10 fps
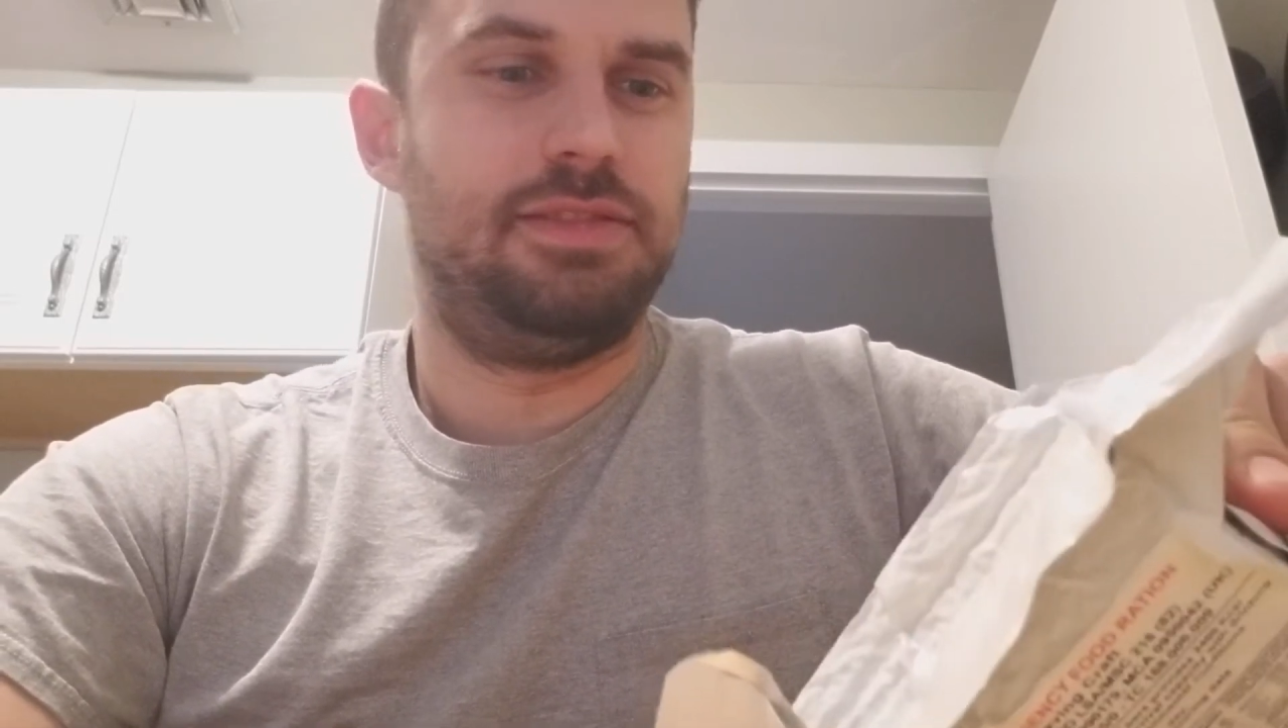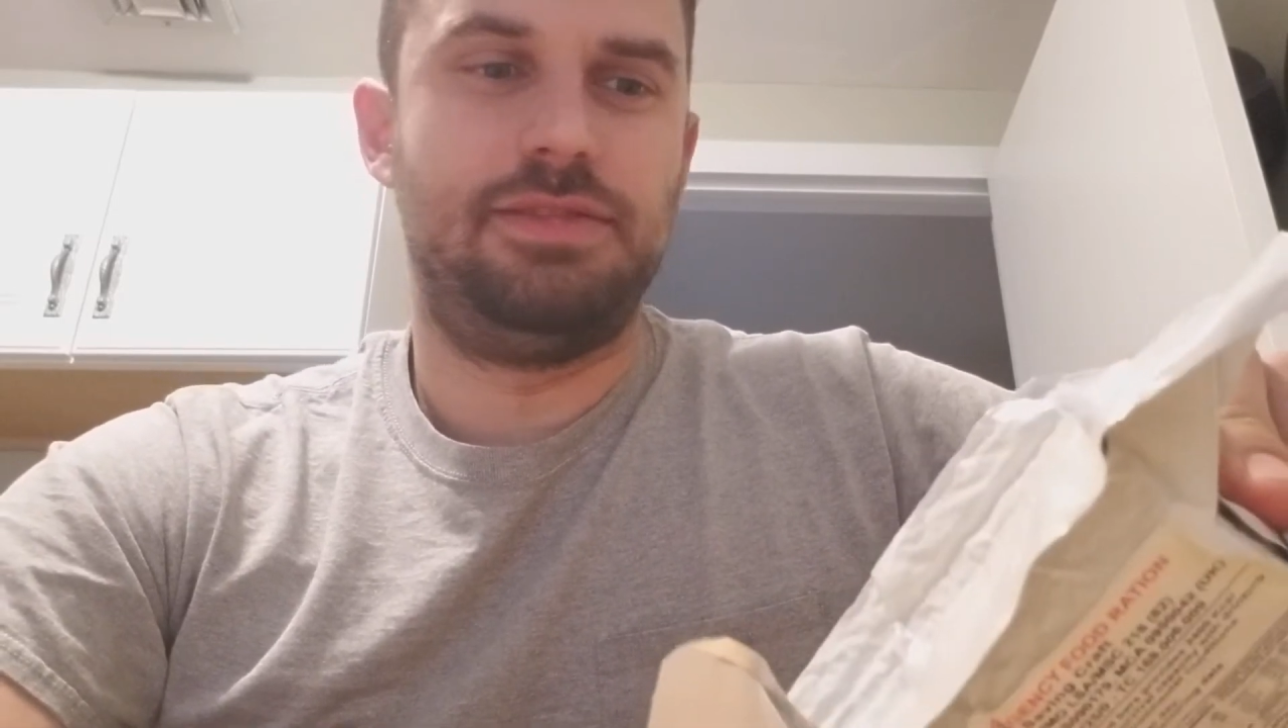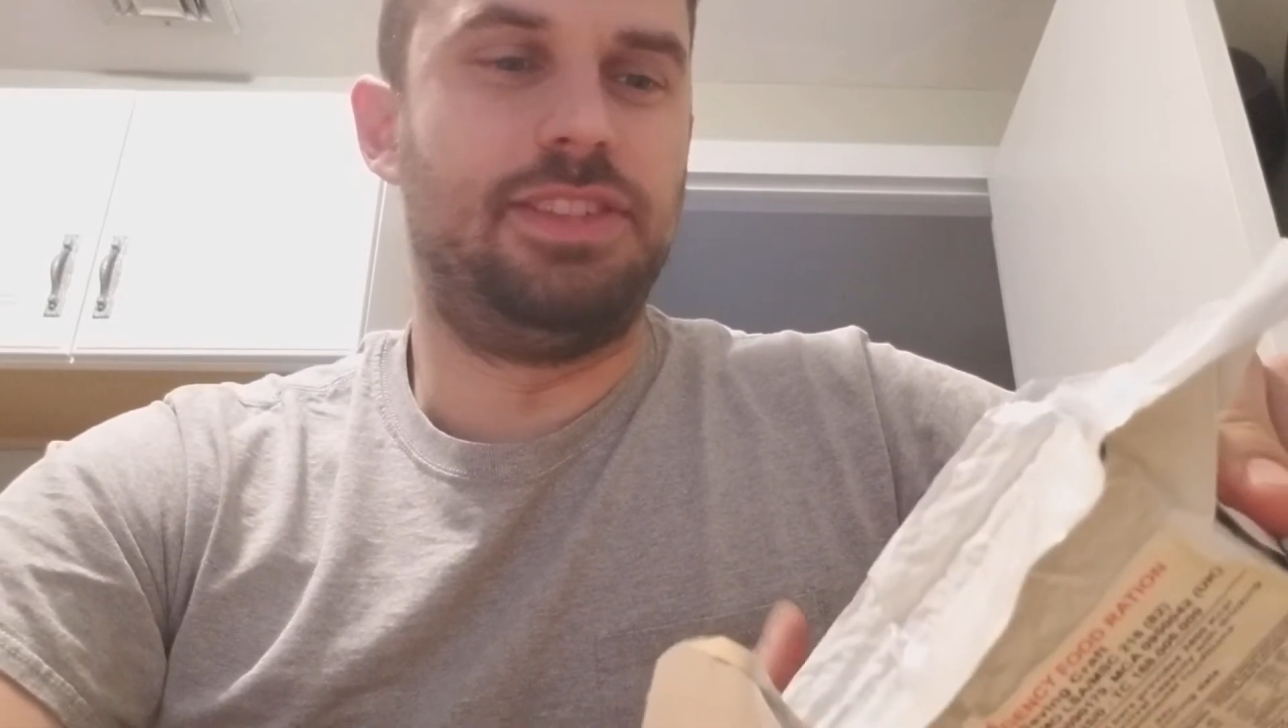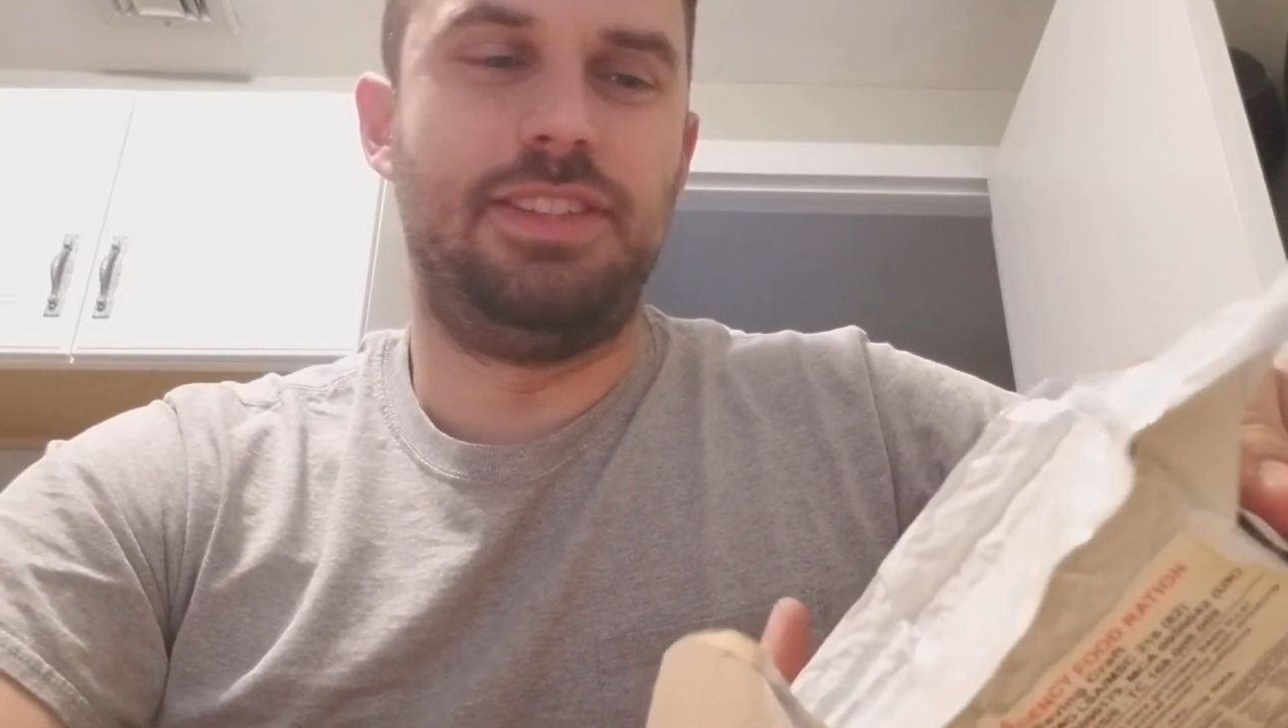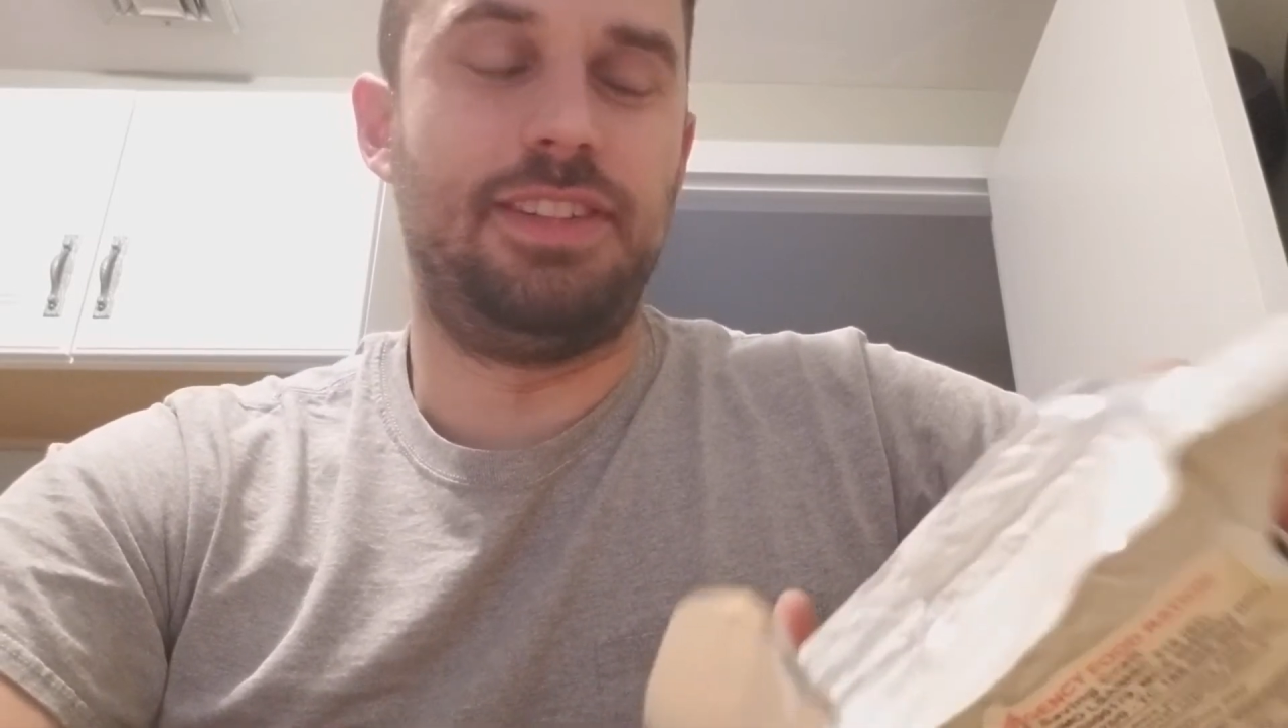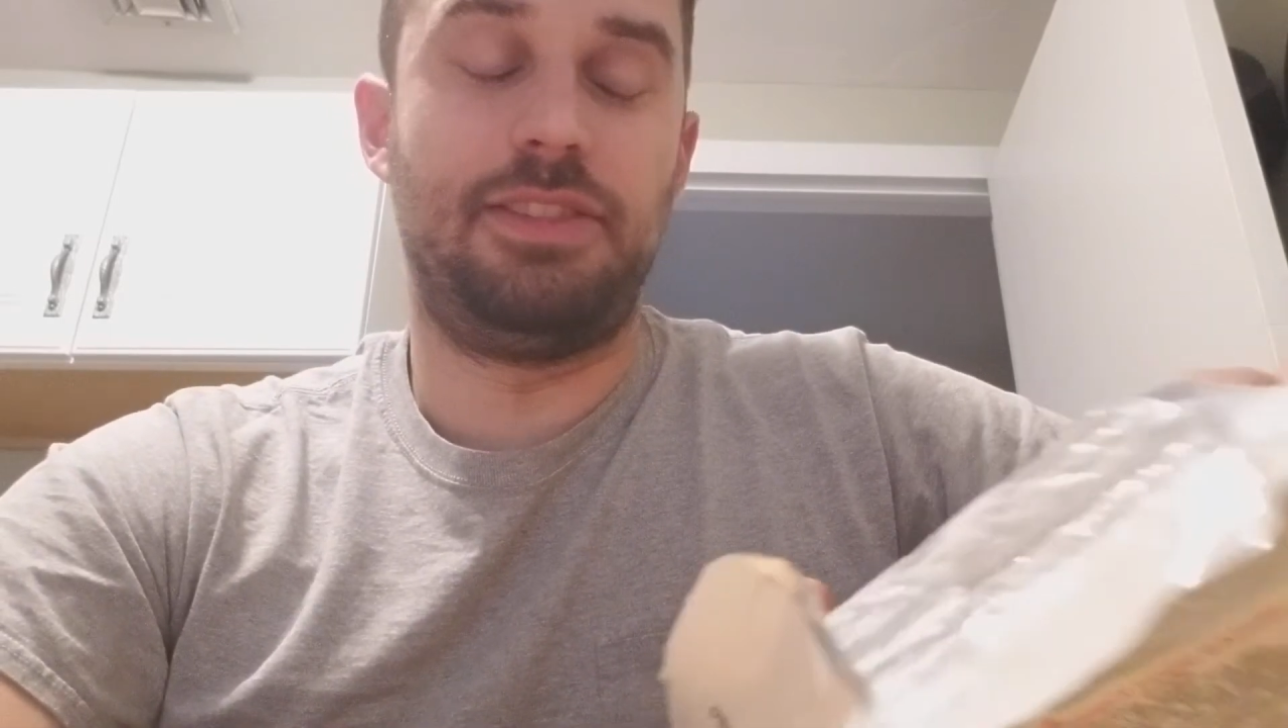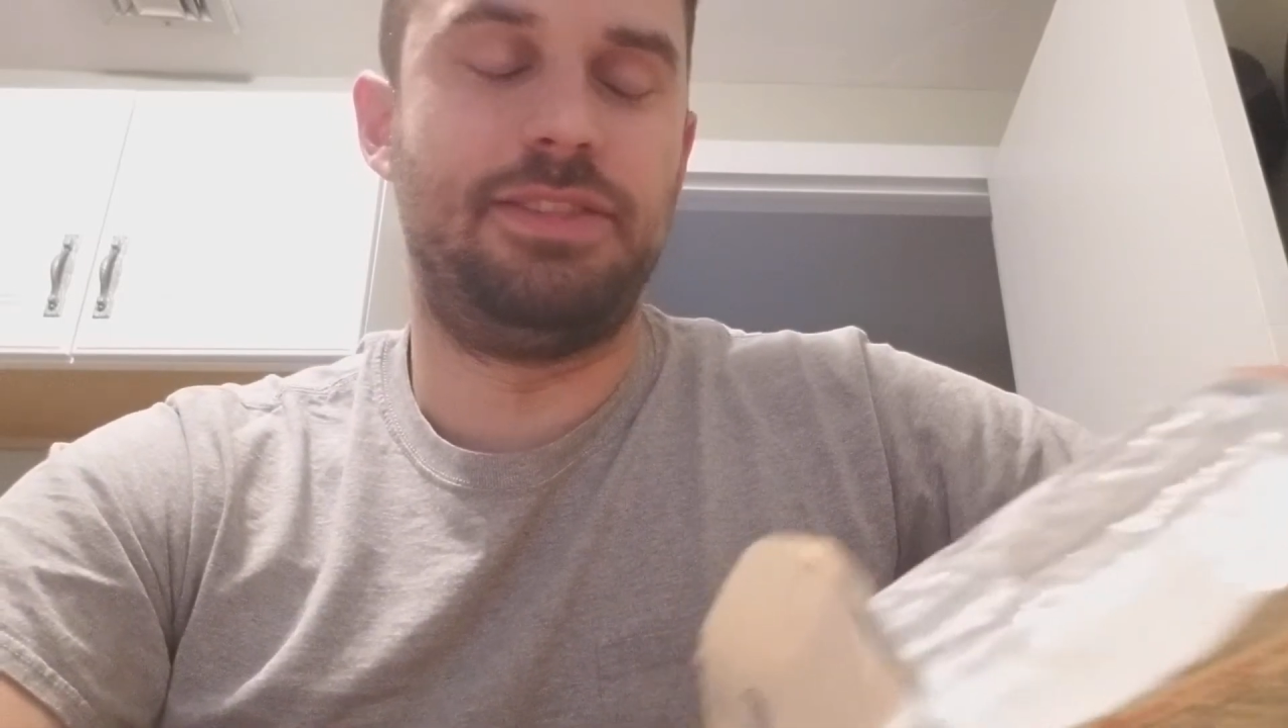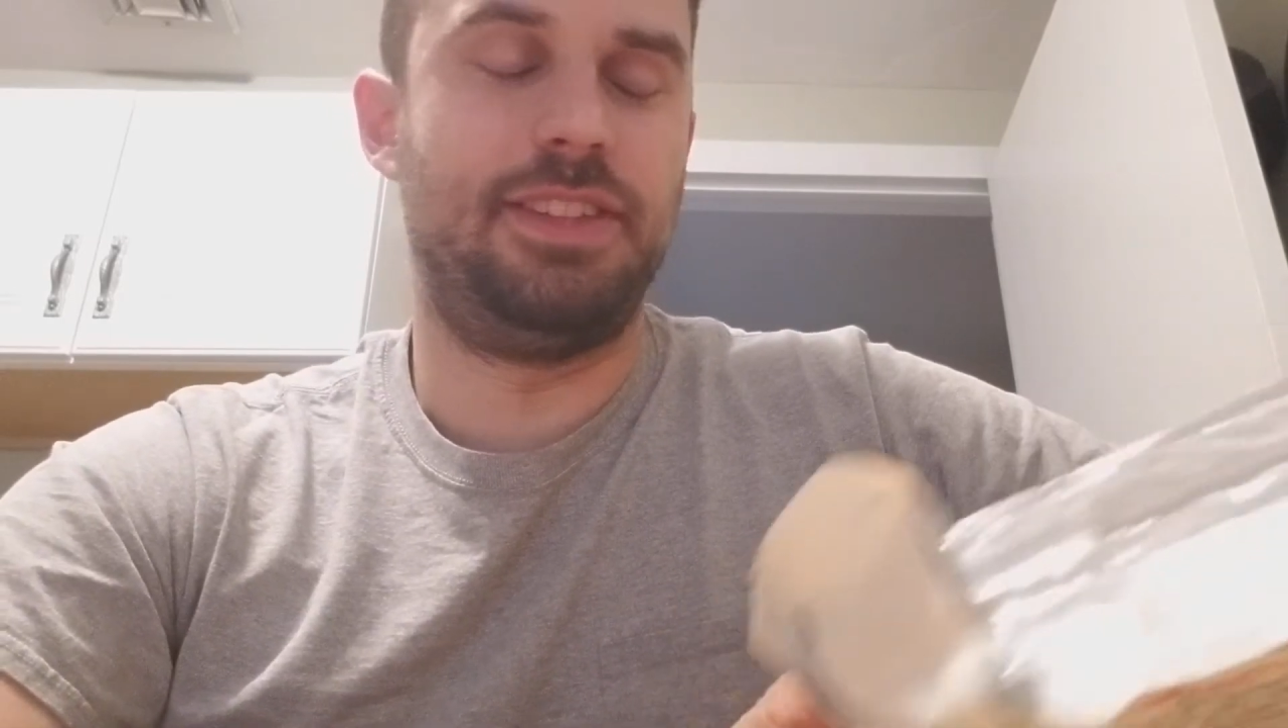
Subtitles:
I don't